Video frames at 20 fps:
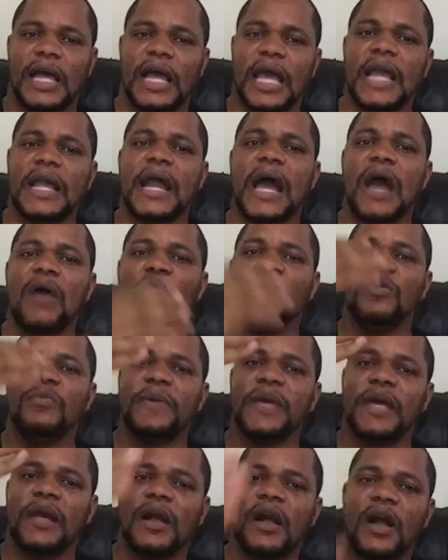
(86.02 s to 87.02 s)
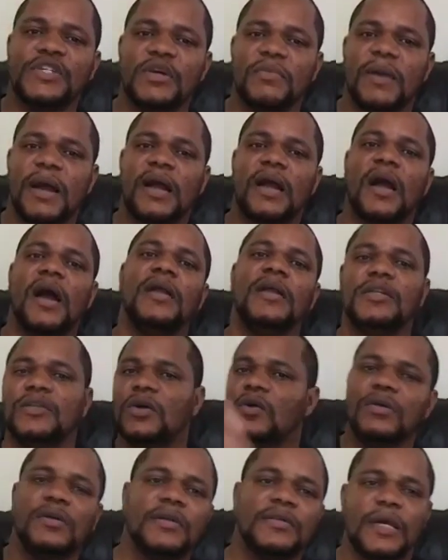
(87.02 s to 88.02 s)
And I would be encouraging my
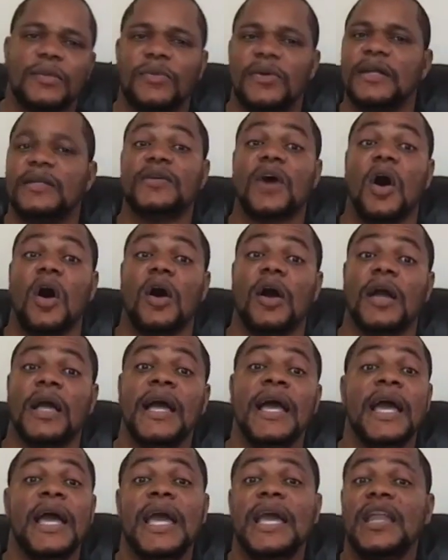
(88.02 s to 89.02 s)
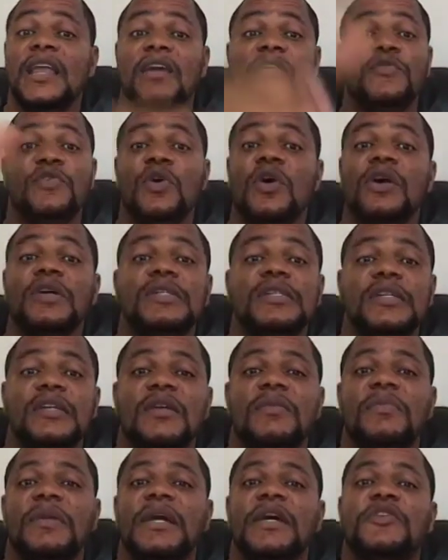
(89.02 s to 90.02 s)
colleagues to go to the table and talk. And if
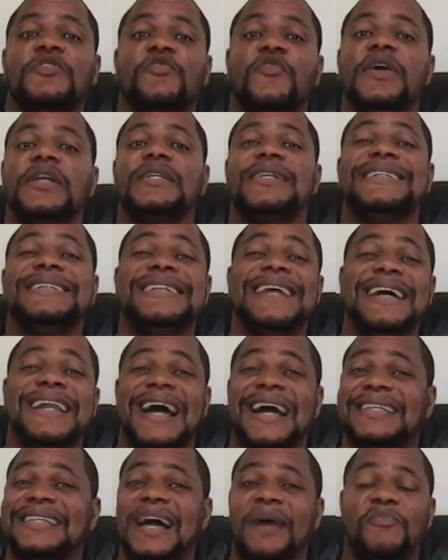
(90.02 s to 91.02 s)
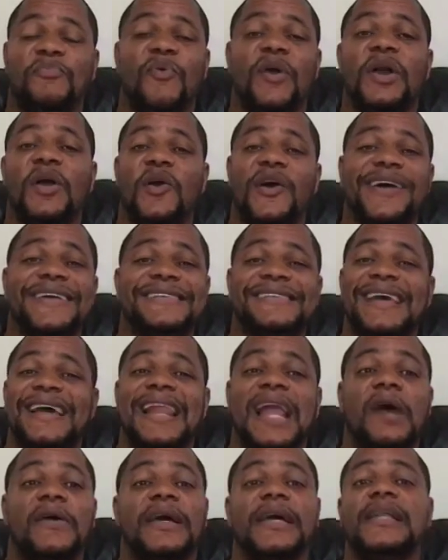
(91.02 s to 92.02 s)
you consider me a traitor then at that point
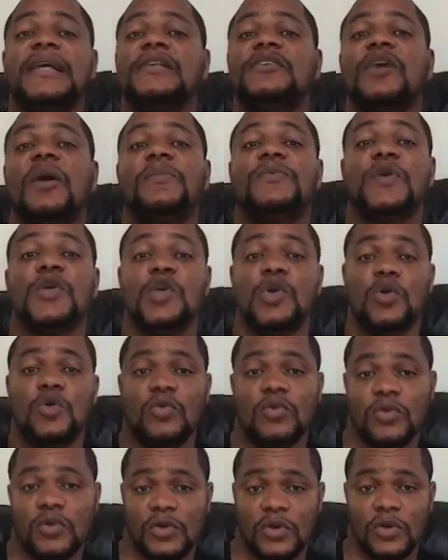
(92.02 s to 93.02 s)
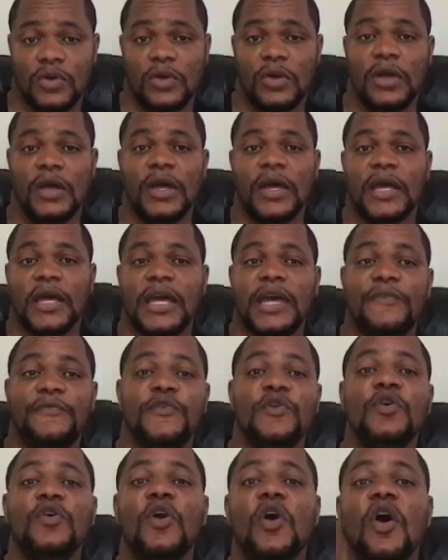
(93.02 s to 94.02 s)
or a sellout, it is up to you.
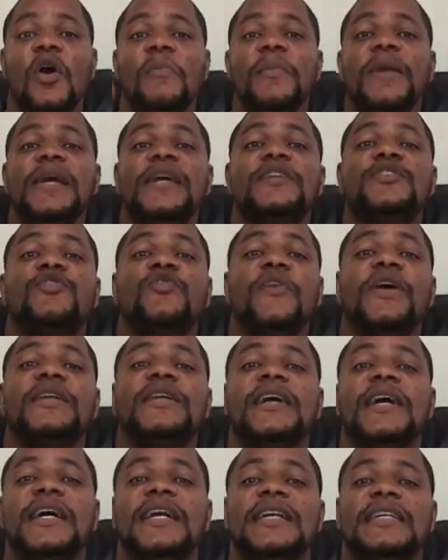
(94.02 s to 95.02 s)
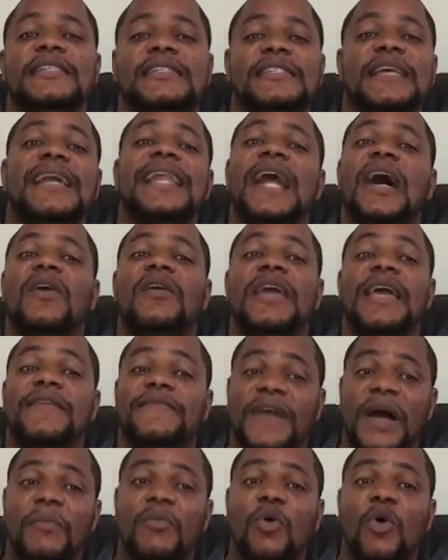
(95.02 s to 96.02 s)
If you call me a traitor and a
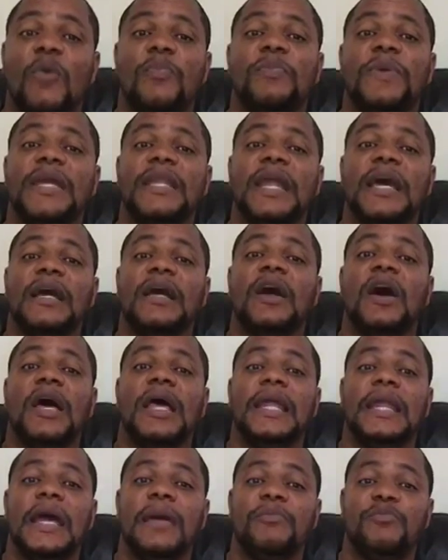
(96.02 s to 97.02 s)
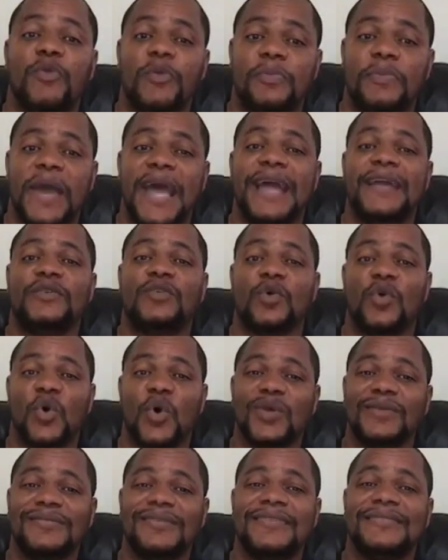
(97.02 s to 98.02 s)
sellout, if I'm open and
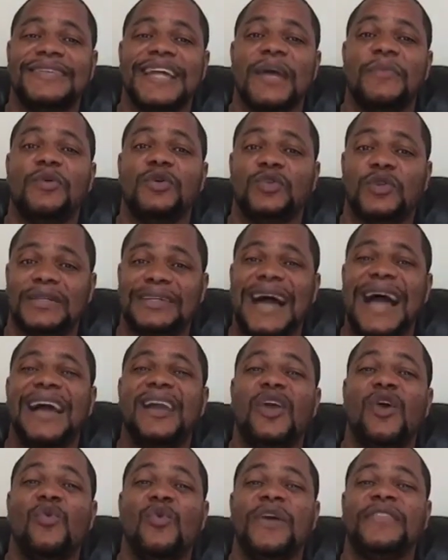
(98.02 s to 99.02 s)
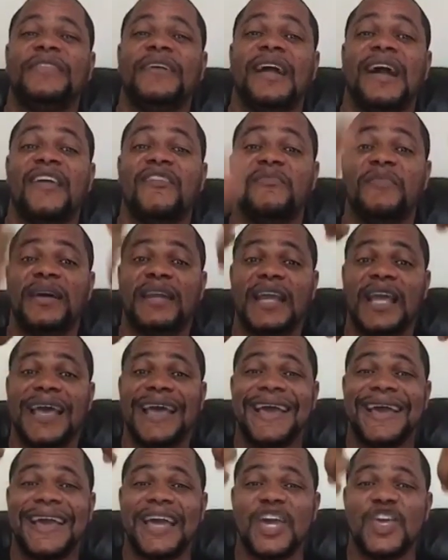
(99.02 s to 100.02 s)
prepared to go to the table to dialogue with the
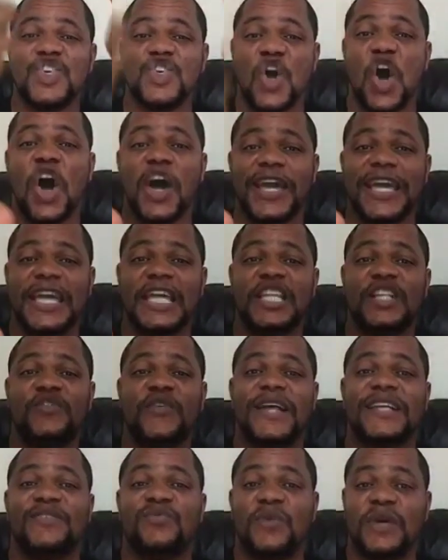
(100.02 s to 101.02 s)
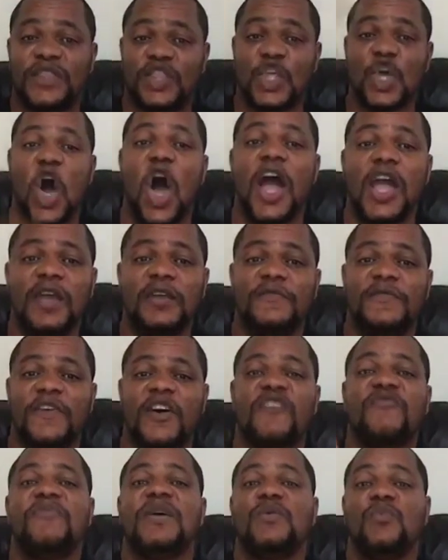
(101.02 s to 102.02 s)
government in your interest, with
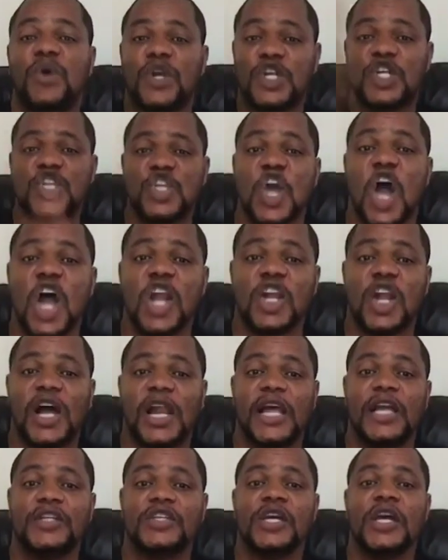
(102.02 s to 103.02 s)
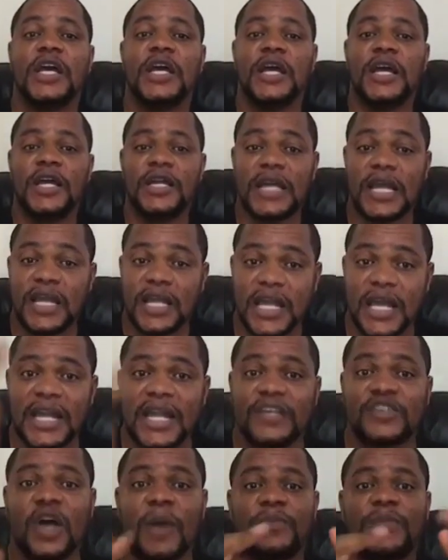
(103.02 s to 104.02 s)
your involvement, with your knowledge,
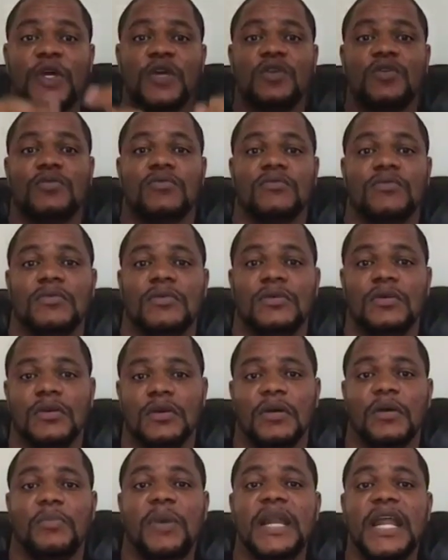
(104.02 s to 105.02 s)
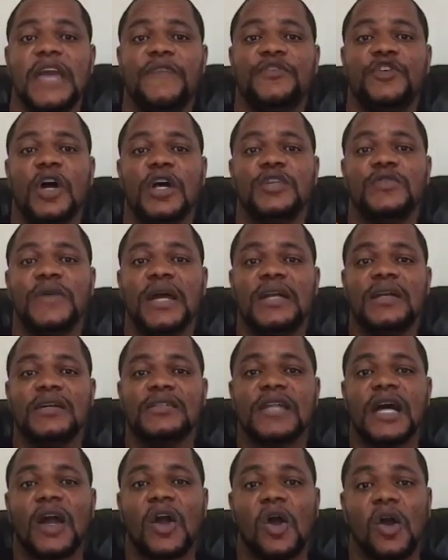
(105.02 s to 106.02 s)
then it is up to you. But if
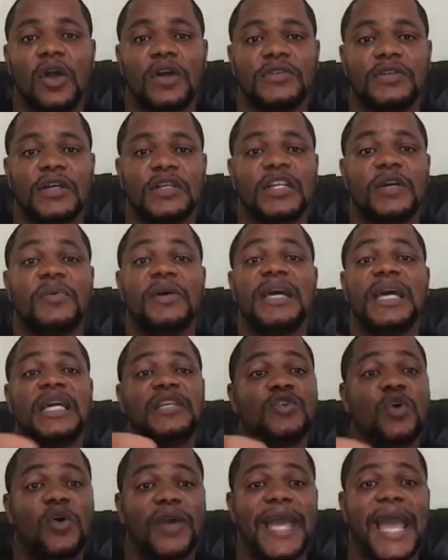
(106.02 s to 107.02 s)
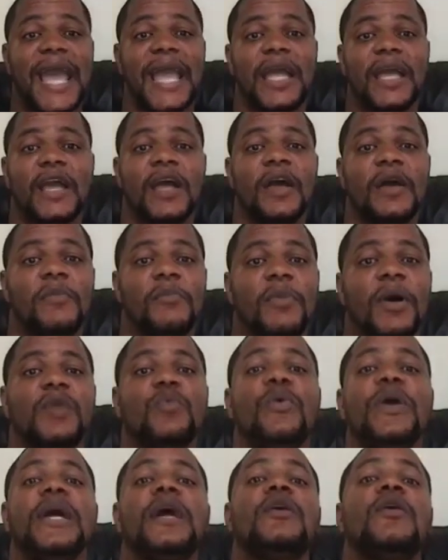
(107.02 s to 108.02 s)
George Weah does not call us to the table, it's
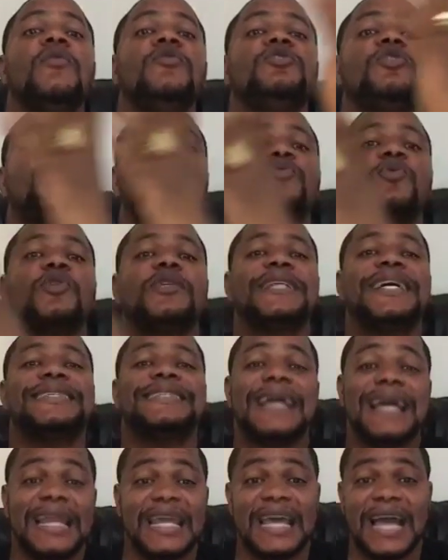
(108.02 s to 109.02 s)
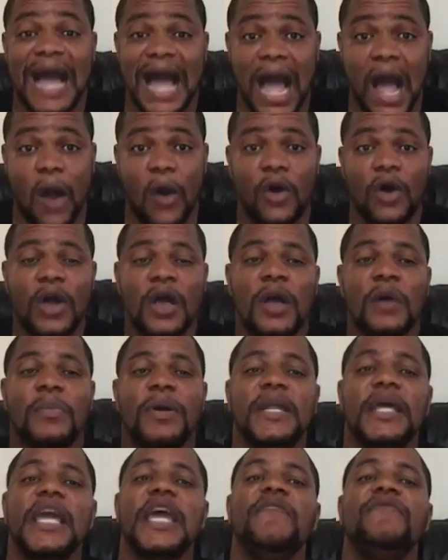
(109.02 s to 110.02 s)
okay. But we are going to protest
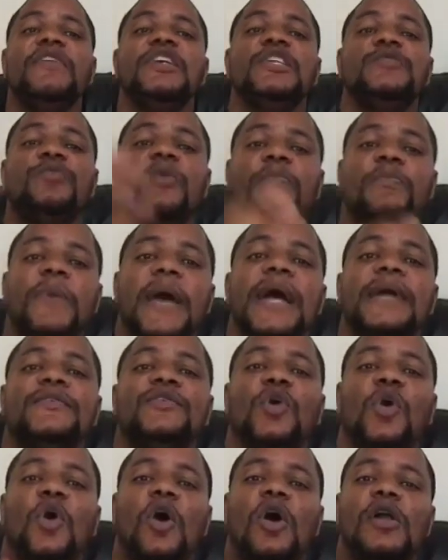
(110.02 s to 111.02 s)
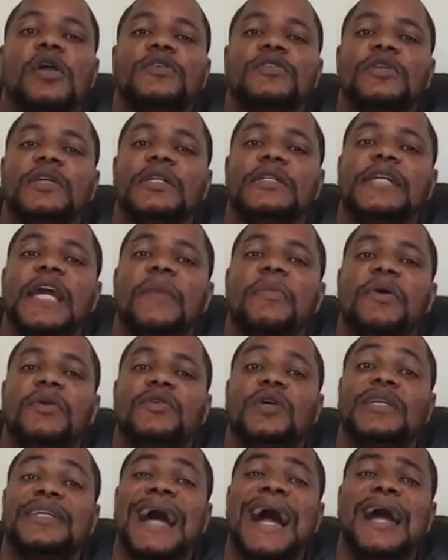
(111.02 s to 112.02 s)
anyhow. But if he's prepared to call us to
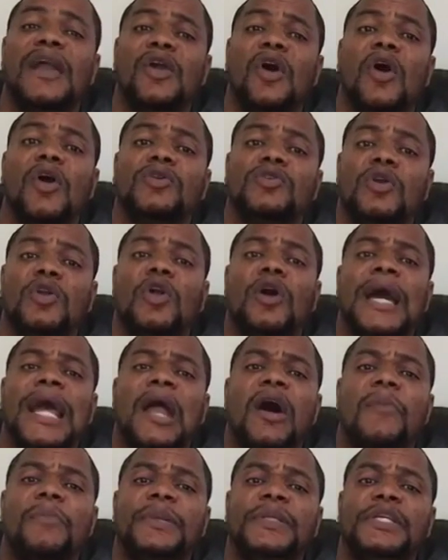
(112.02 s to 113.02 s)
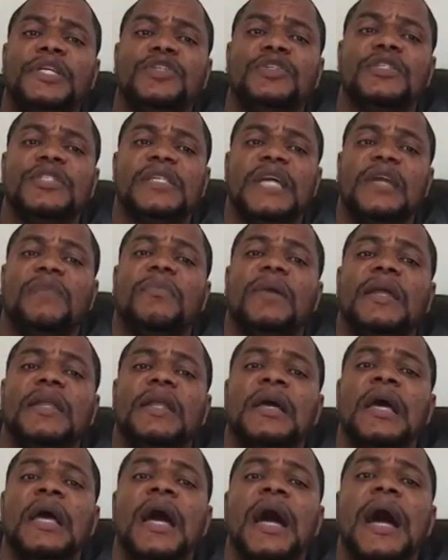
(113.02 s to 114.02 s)
the table, to dialogue, to look at our petition
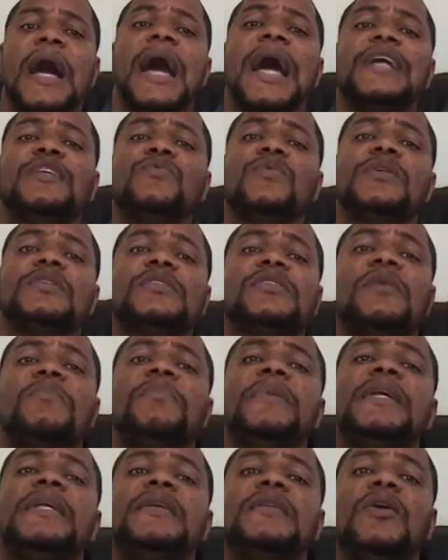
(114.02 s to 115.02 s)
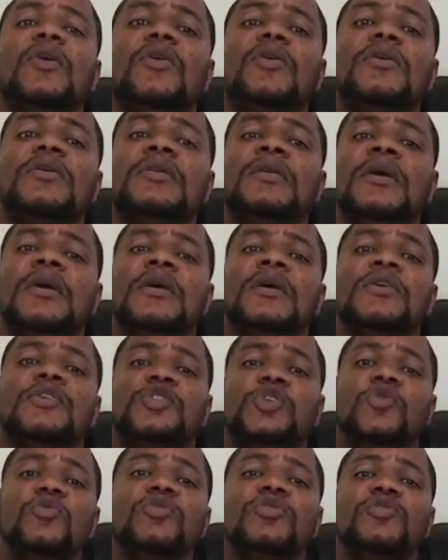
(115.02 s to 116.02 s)
statement as was submitted
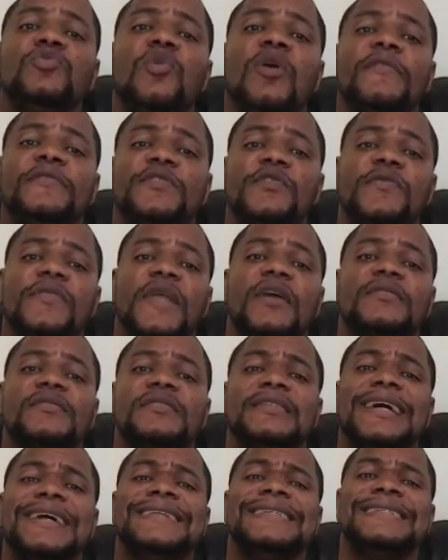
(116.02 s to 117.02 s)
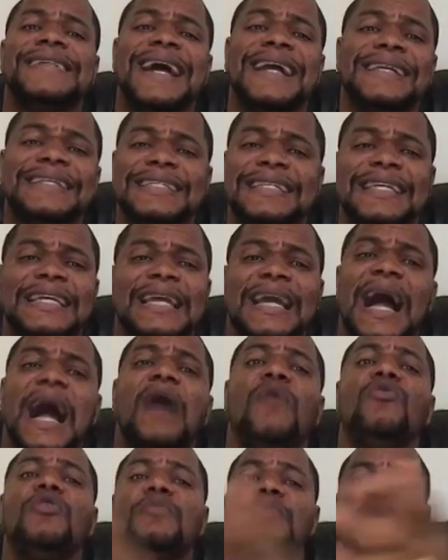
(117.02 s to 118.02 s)
on June 12,
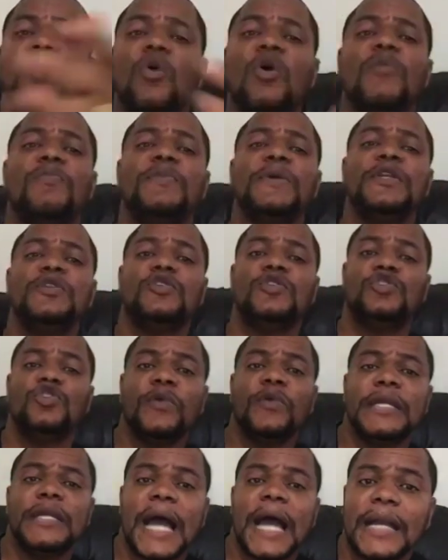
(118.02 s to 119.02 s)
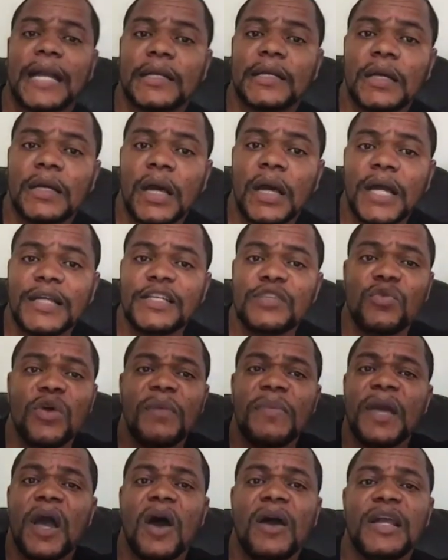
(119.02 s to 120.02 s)
2019, I would be open to doing that.
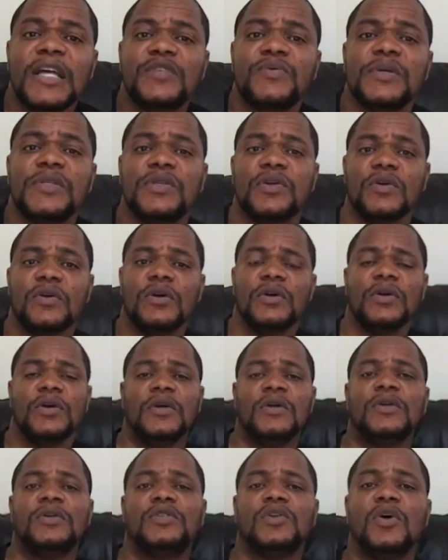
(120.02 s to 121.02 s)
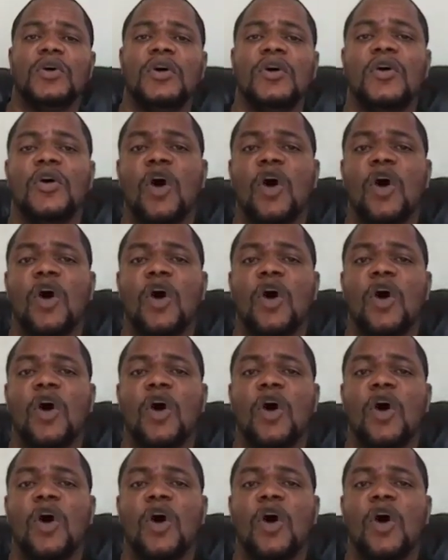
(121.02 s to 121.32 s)
I just want to be honest with you.